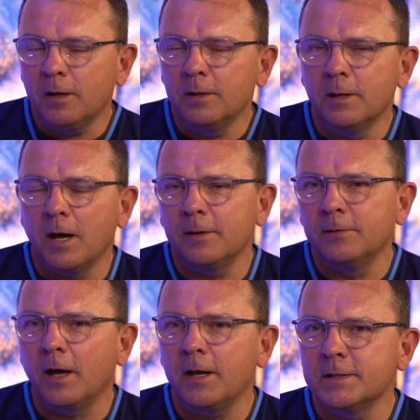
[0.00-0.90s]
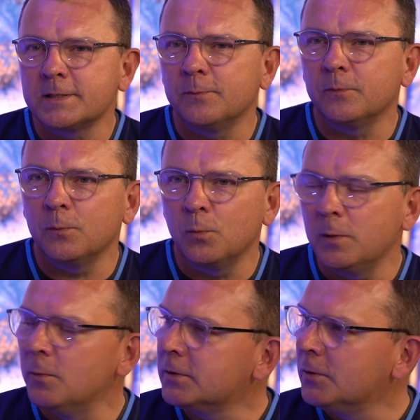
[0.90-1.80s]
And that is something we
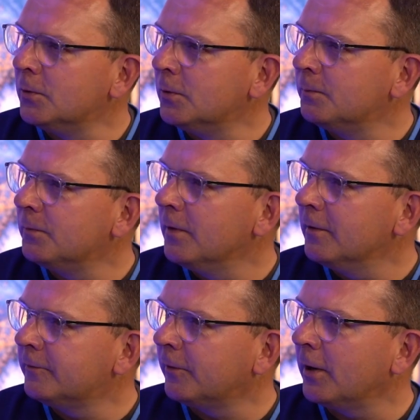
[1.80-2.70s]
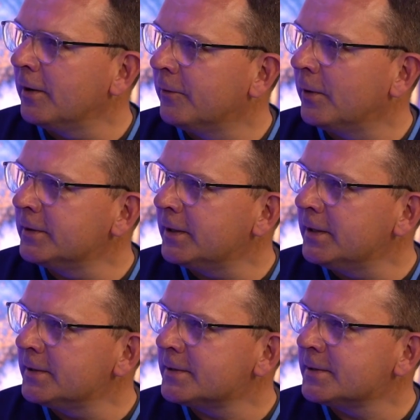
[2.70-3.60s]
would call a flight of
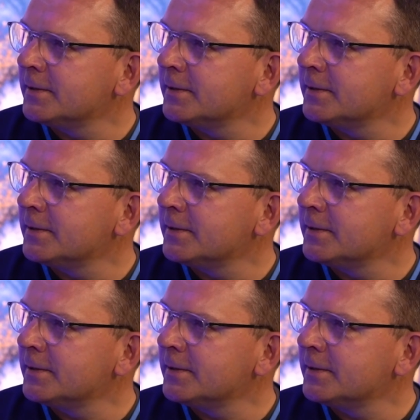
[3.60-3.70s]
ideas.